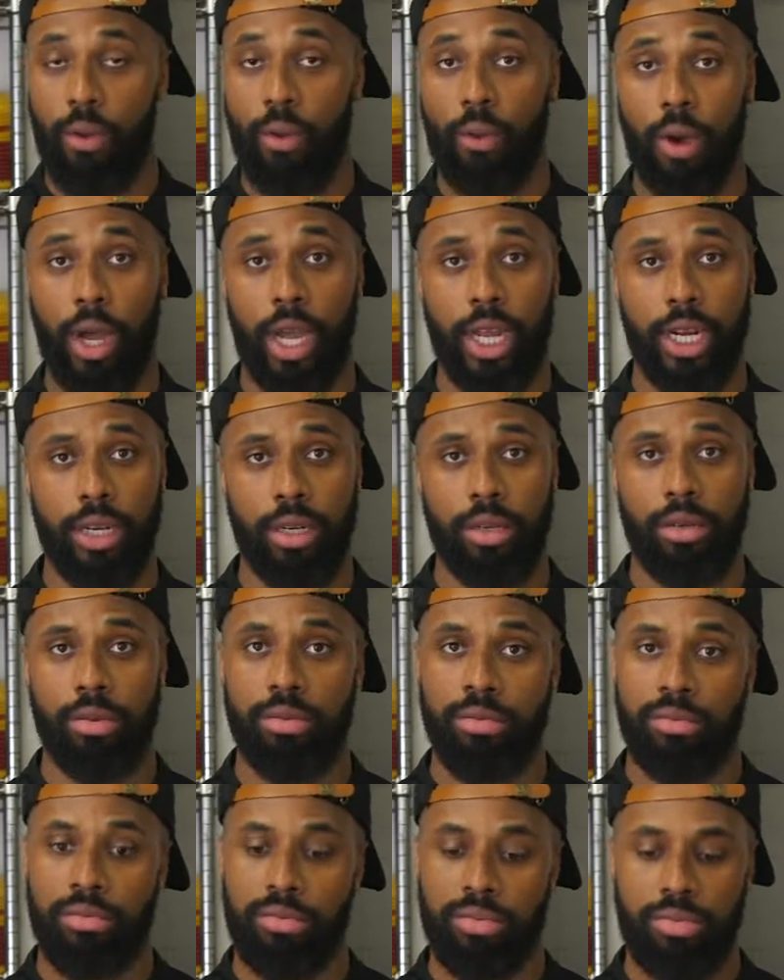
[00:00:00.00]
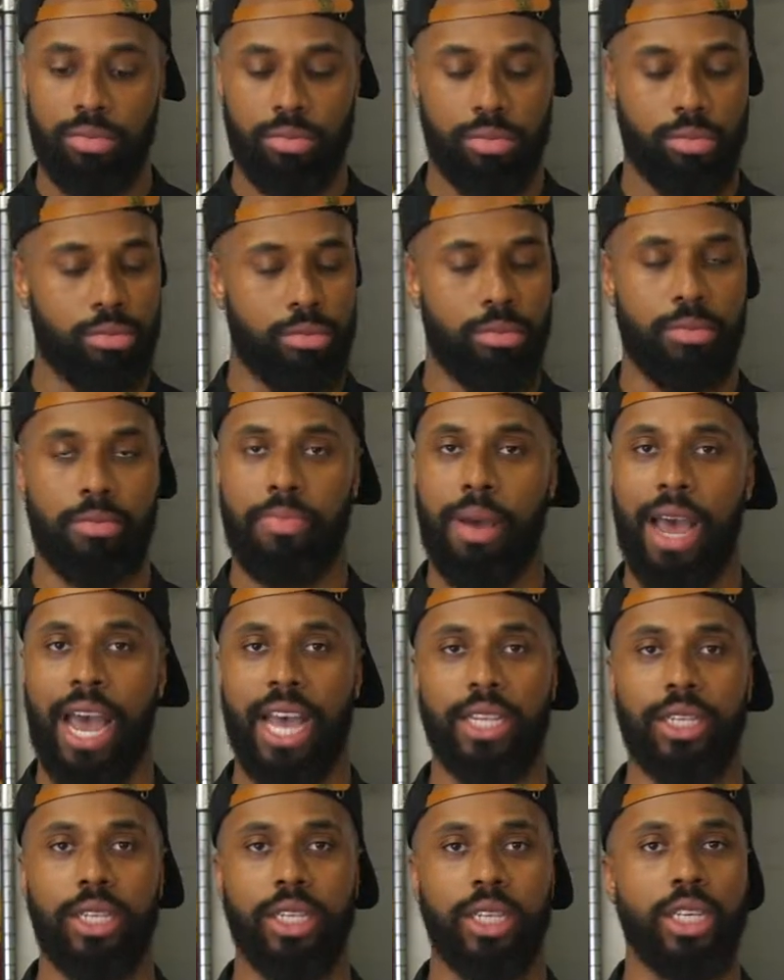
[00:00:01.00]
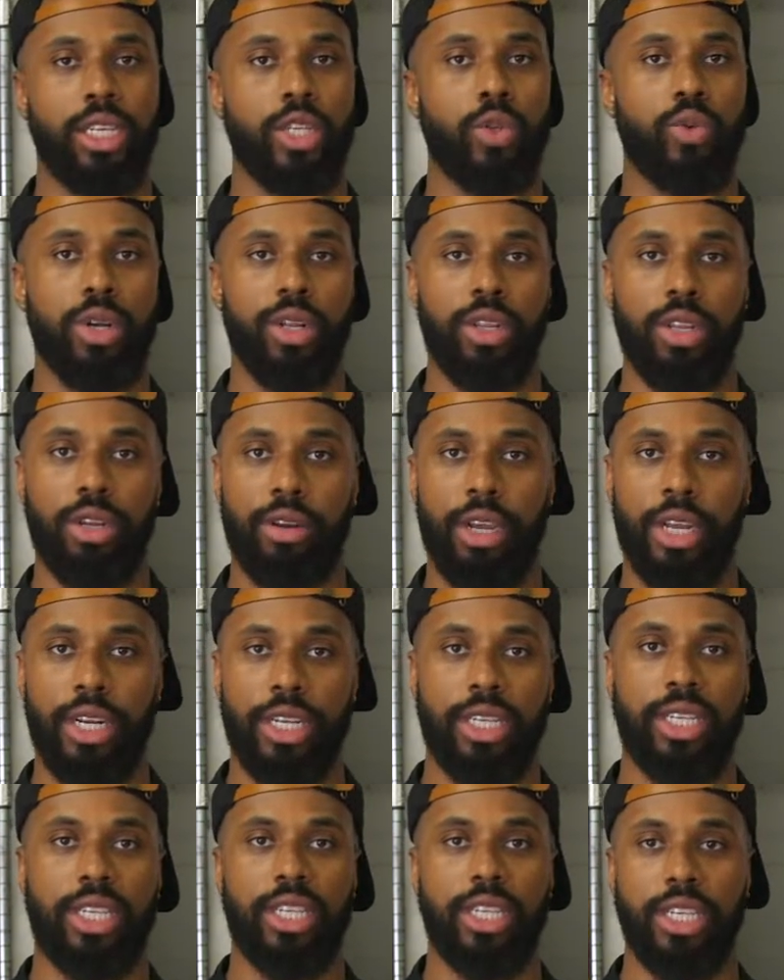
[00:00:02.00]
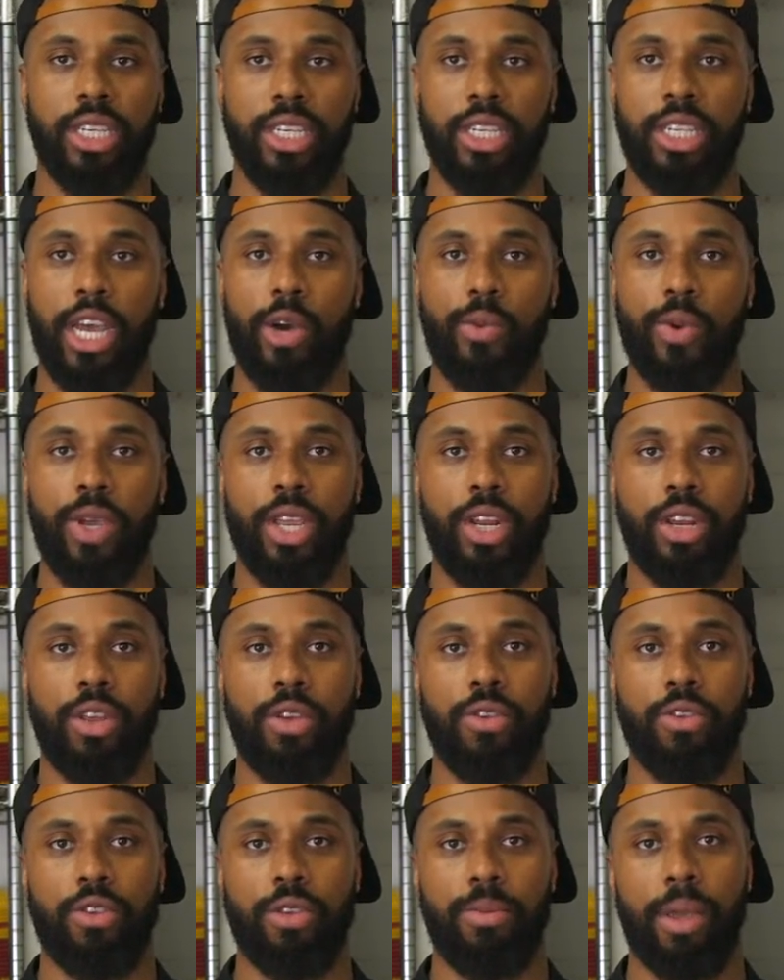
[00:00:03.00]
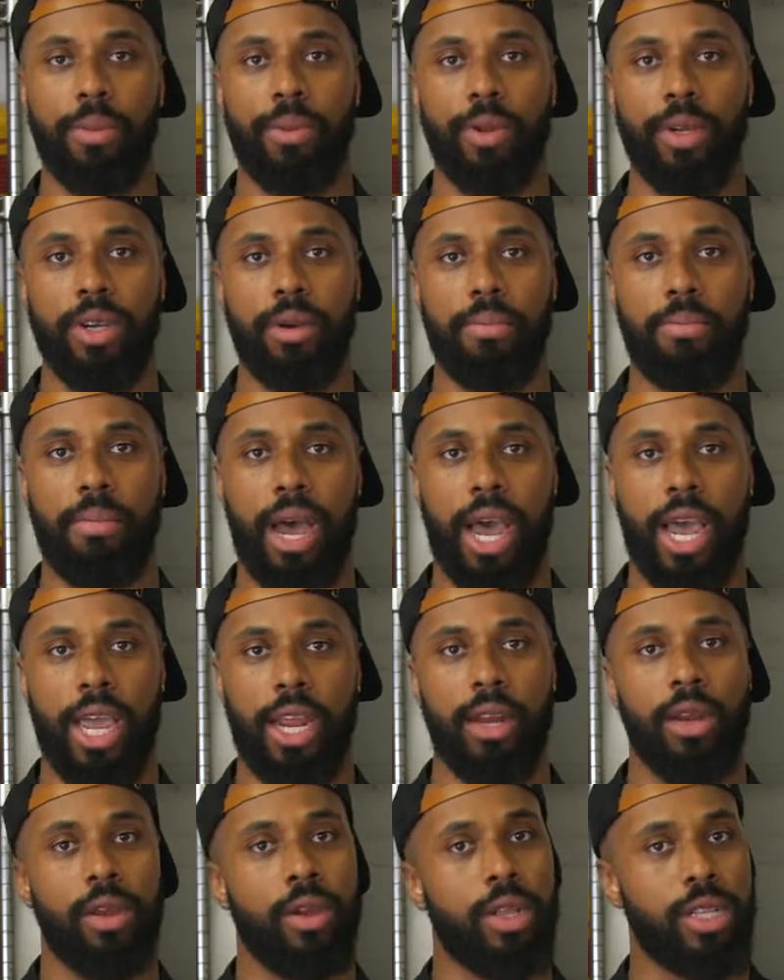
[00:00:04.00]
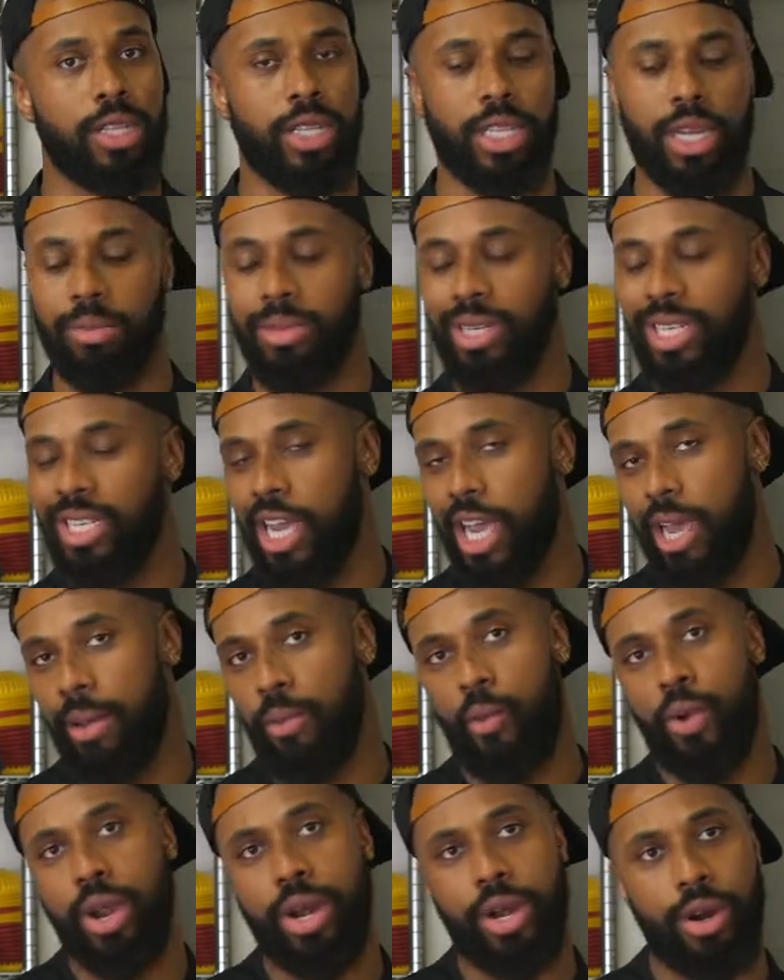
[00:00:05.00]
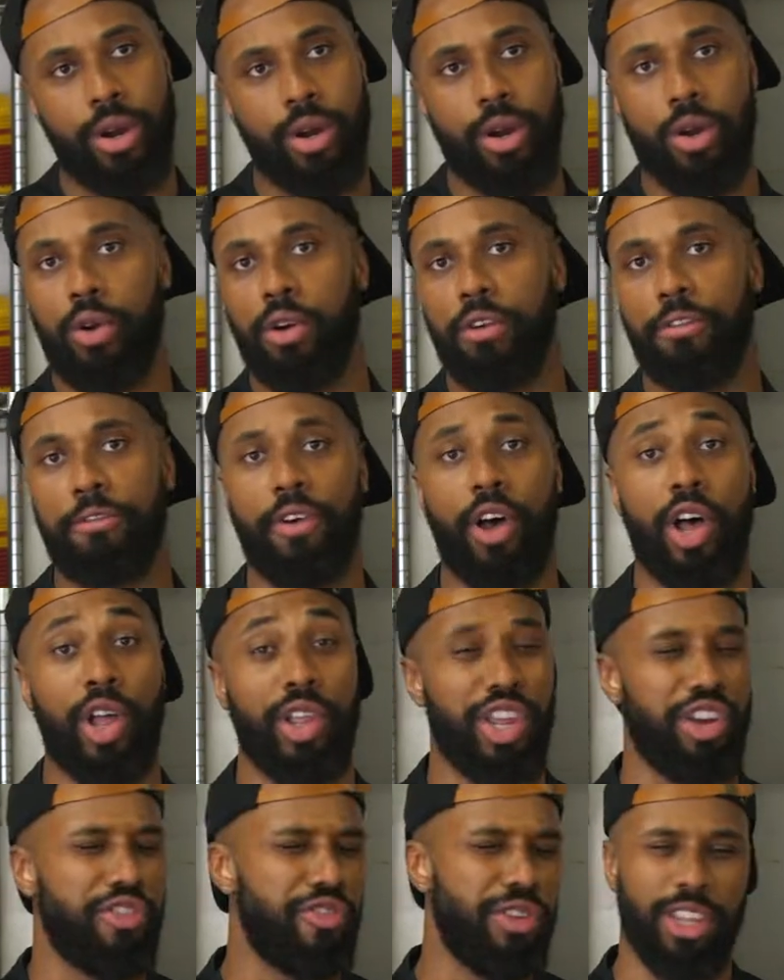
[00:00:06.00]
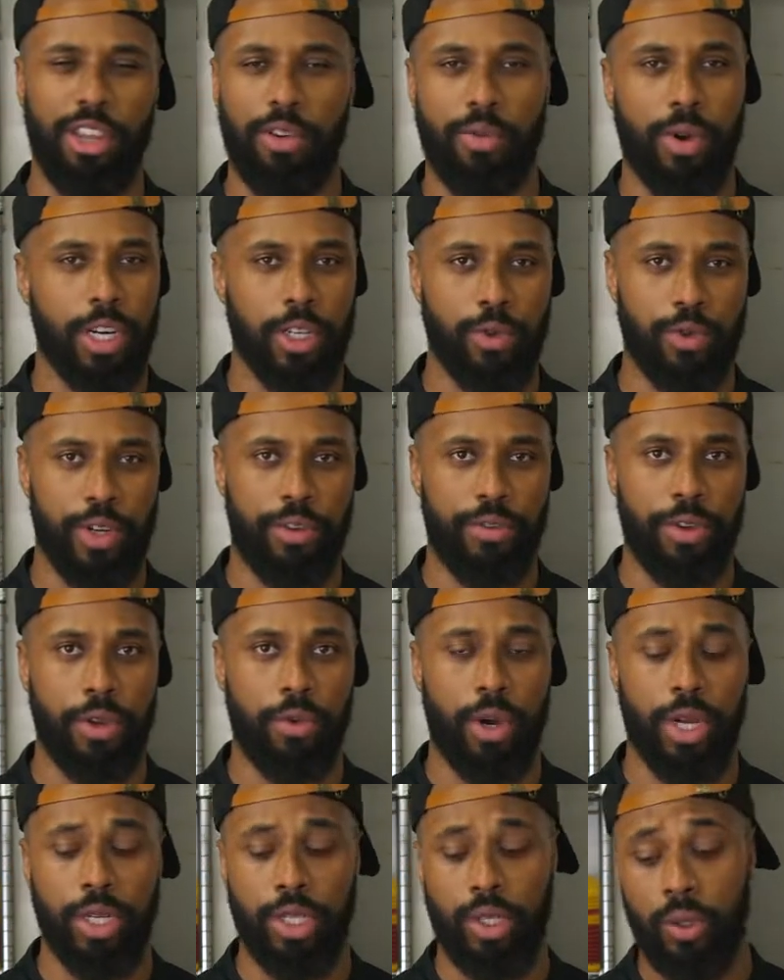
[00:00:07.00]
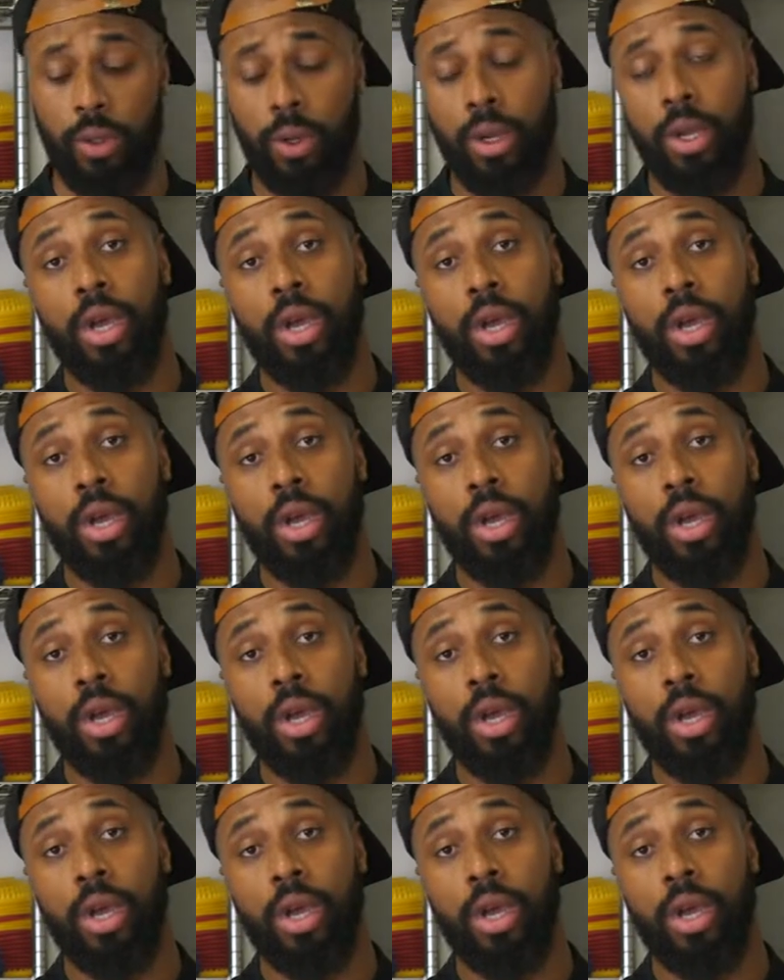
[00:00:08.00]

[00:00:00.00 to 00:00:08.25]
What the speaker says: One, pasta is one of the greatest things that we can use to be able to combine in the summertime, winter, or fall. It really works whenever you want to.